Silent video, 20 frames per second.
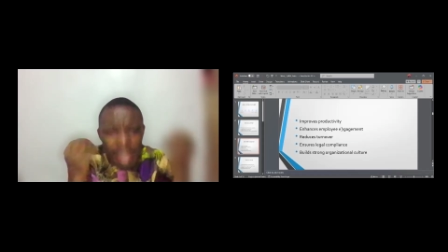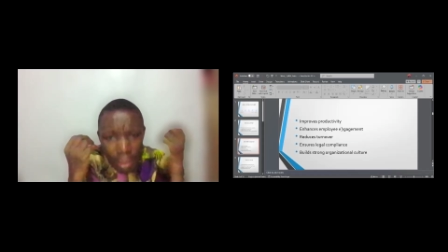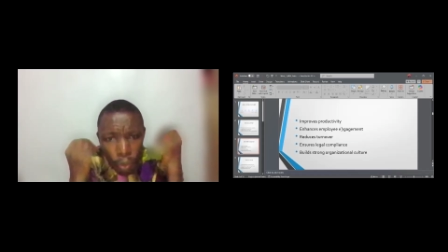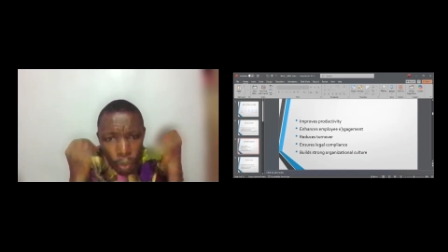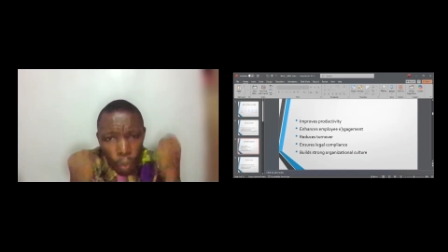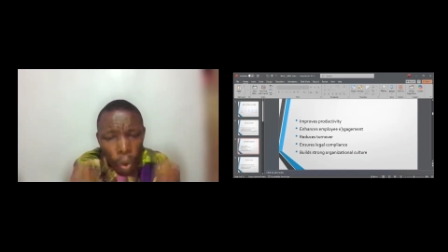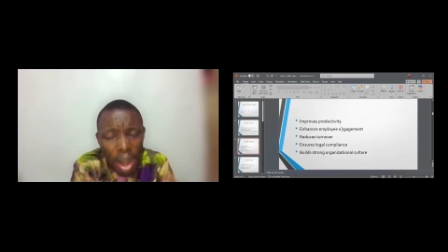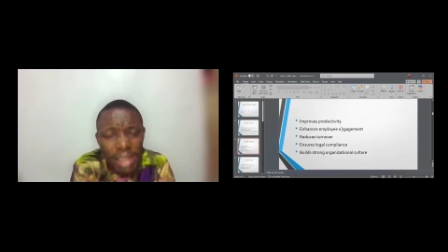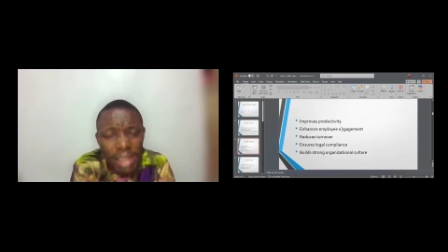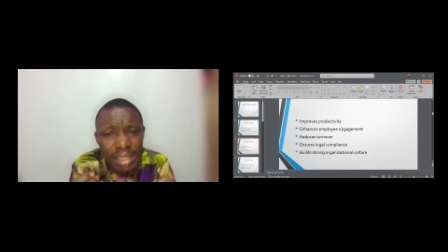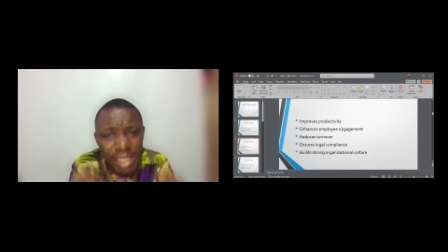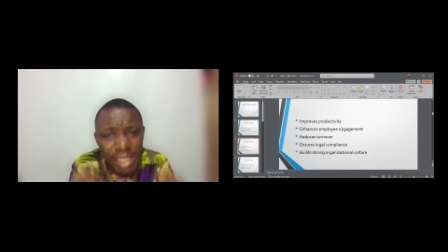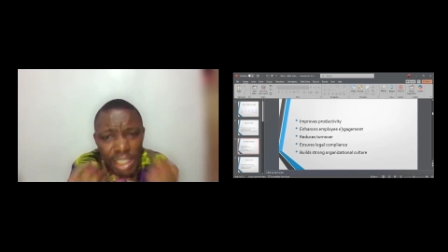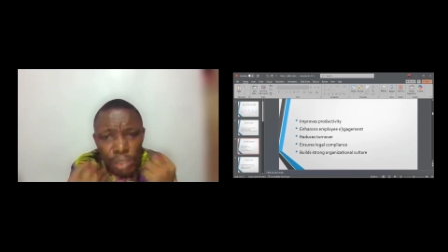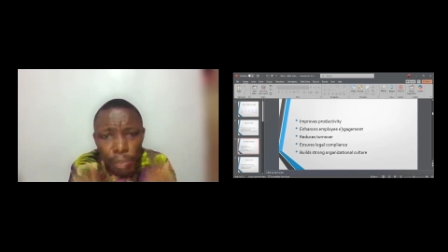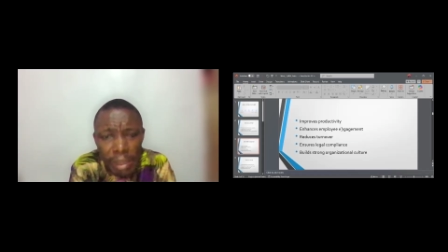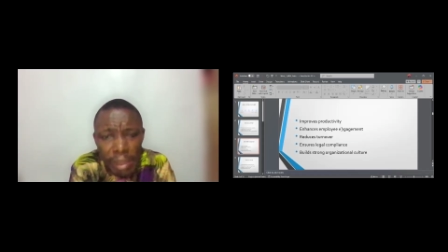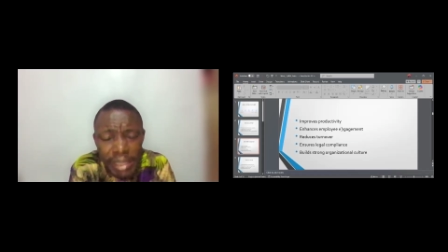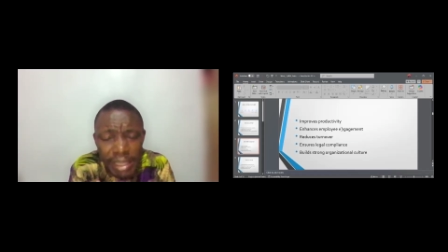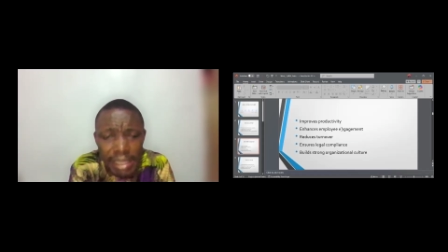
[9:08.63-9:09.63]
what
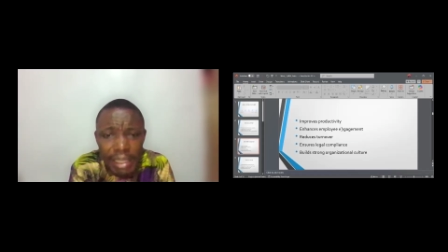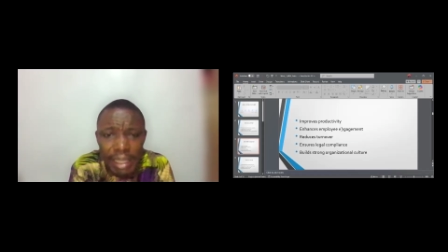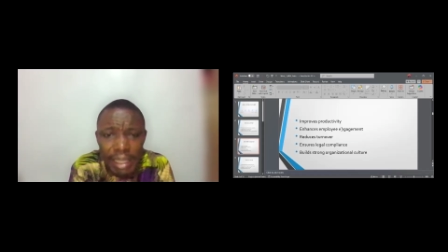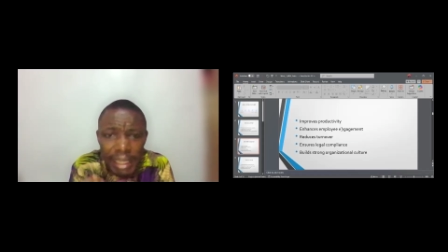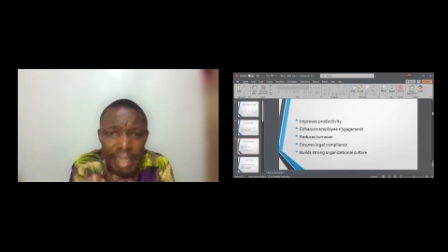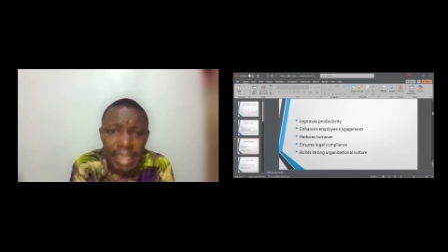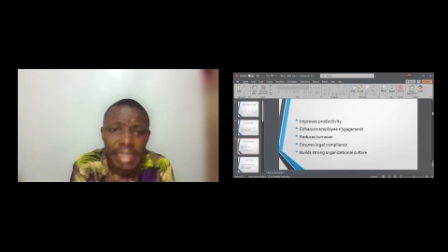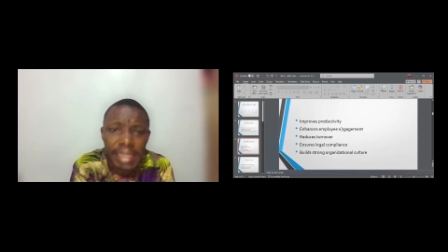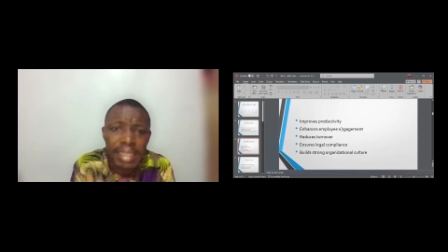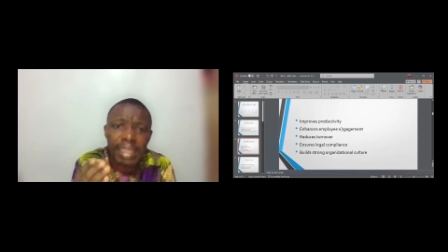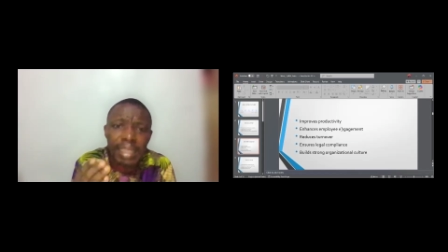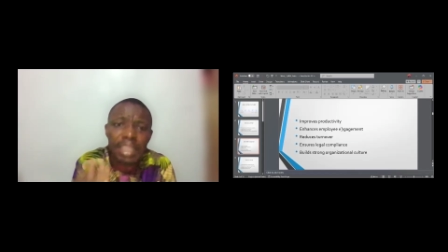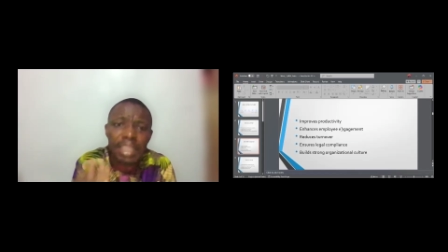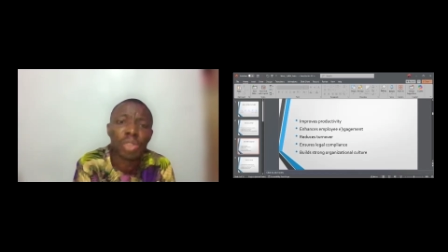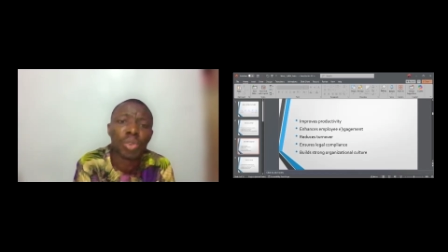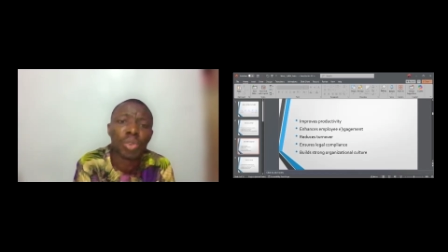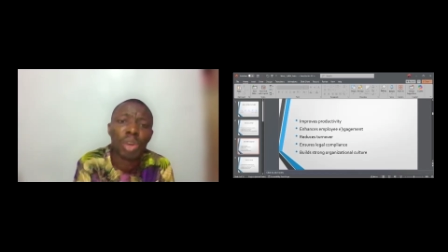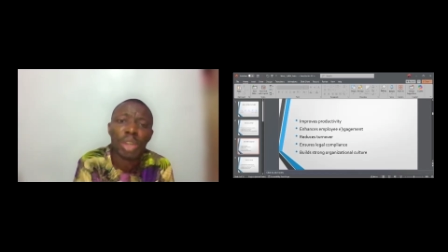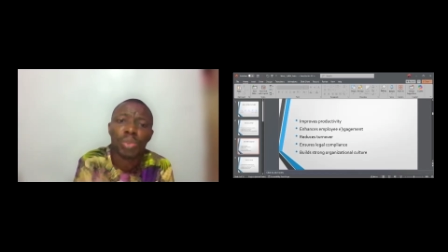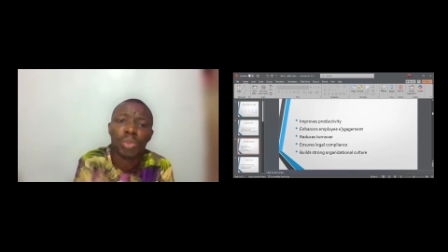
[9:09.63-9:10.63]
this person needs
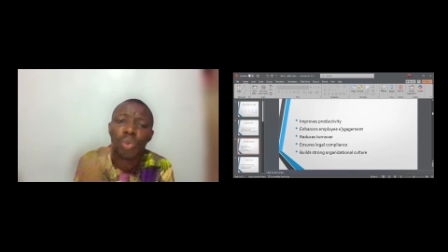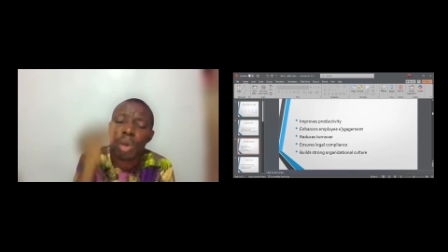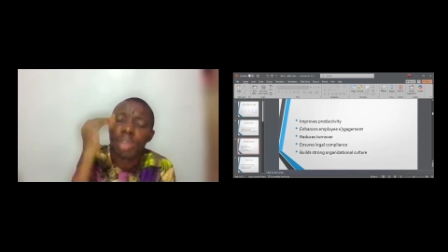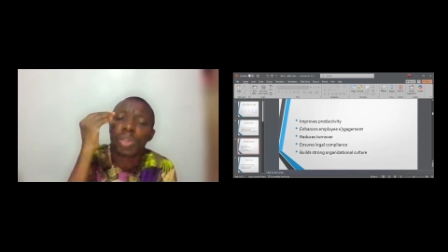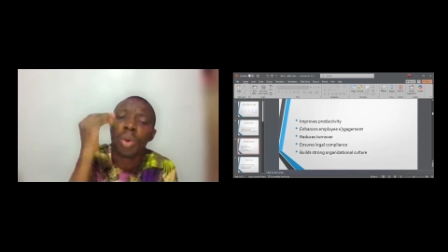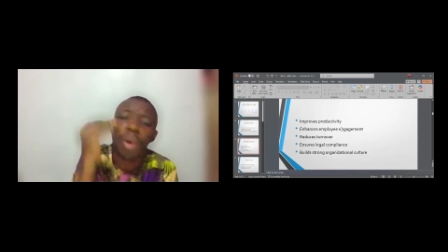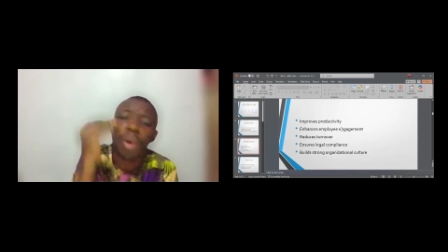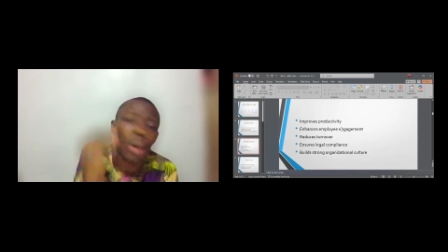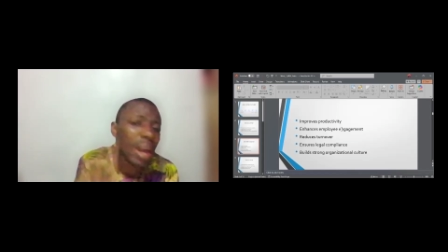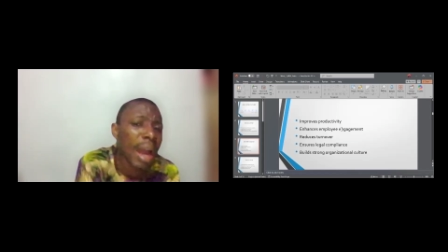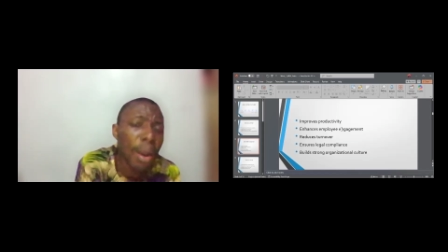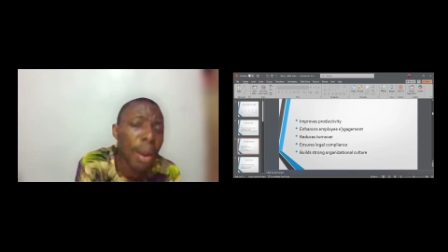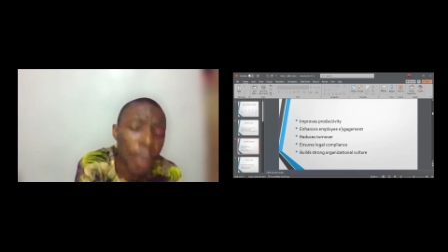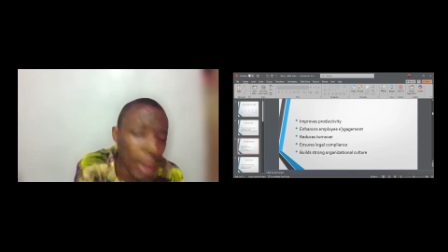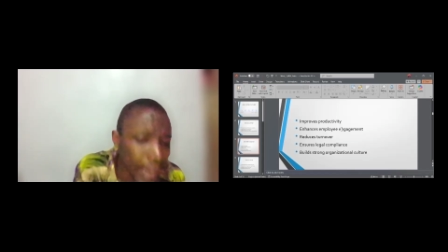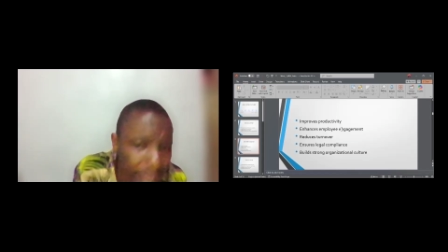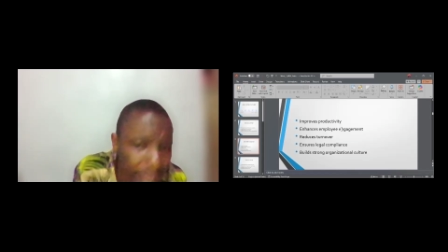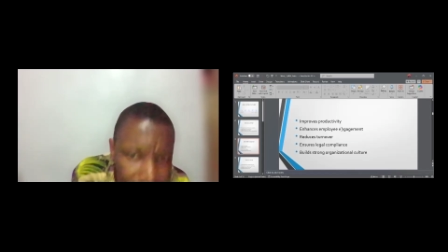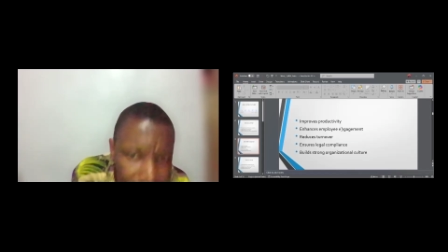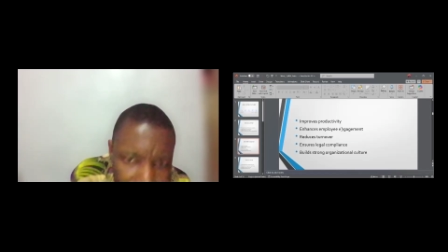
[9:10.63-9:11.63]
is just what oral
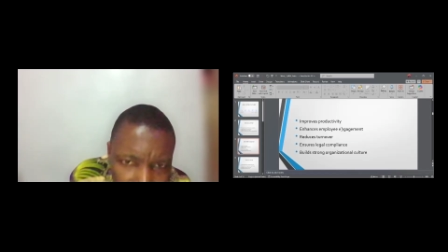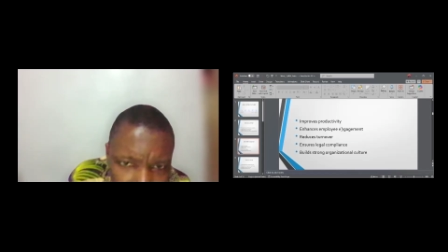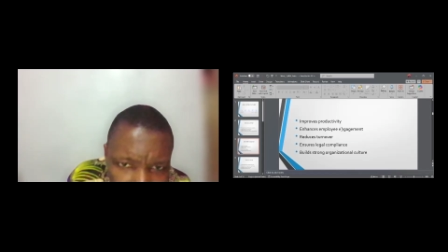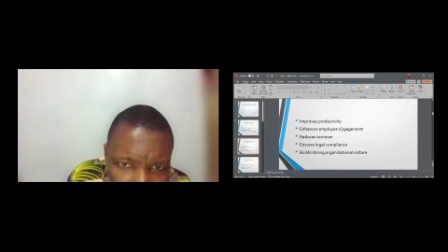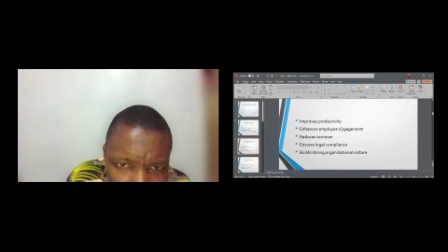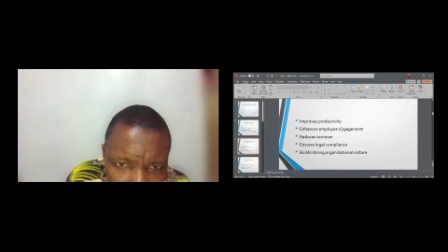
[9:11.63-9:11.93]
warning.